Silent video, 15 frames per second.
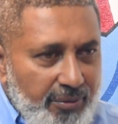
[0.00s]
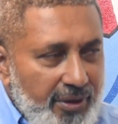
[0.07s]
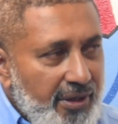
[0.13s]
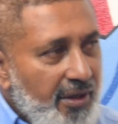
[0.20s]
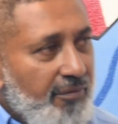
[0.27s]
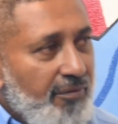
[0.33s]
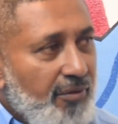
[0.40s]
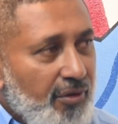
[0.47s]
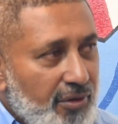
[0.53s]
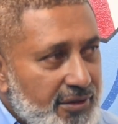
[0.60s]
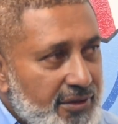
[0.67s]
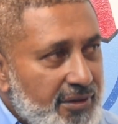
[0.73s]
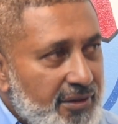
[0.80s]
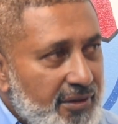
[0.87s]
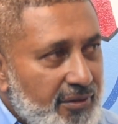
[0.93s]
we have
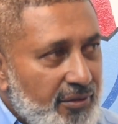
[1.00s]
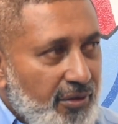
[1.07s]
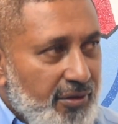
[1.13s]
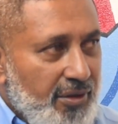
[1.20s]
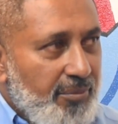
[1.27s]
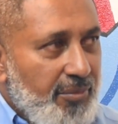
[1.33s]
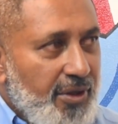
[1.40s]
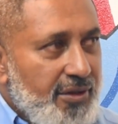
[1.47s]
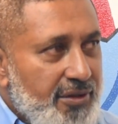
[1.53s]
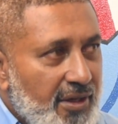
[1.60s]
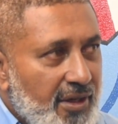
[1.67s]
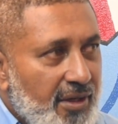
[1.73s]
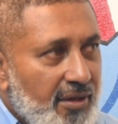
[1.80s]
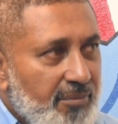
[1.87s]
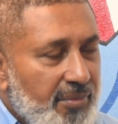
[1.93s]
lost Dr.
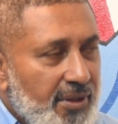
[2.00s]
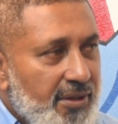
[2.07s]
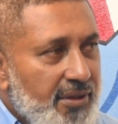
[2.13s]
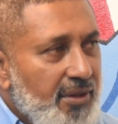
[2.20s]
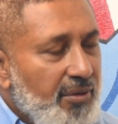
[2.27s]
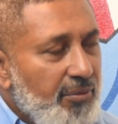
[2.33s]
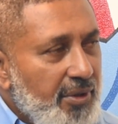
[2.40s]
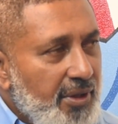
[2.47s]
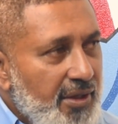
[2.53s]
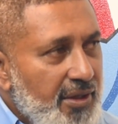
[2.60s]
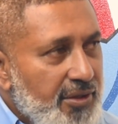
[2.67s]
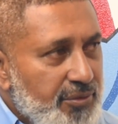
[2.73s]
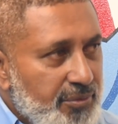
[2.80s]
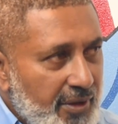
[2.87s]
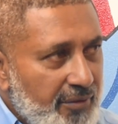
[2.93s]
Brijlal, but will
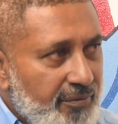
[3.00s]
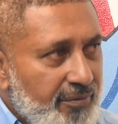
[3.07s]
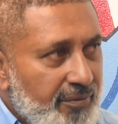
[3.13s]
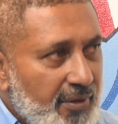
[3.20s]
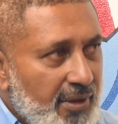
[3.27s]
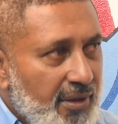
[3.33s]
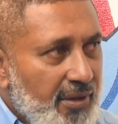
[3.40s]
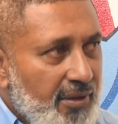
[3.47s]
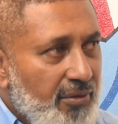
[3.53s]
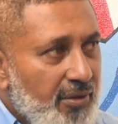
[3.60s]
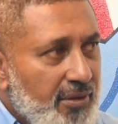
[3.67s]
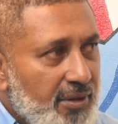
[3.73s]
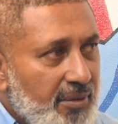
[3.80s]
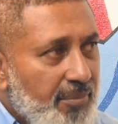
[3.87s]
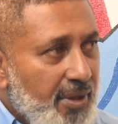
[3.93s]
his wife,
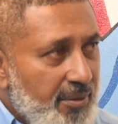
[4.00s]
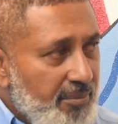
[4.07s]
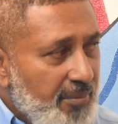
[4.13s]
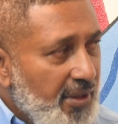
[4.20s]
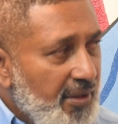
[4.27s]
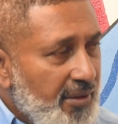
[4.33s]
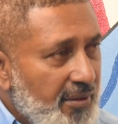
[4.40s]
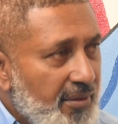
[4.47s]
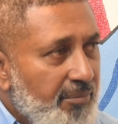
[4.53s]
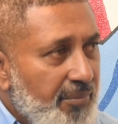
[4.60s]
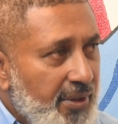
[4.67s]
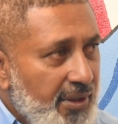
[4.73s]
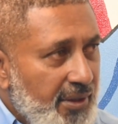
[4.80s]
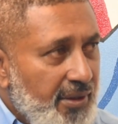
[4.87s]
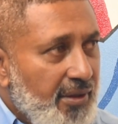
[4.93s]
Dr. Padma,
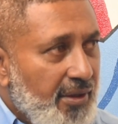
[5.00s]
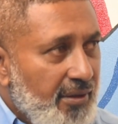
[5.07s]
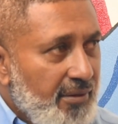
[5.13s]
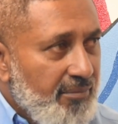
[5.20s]
be?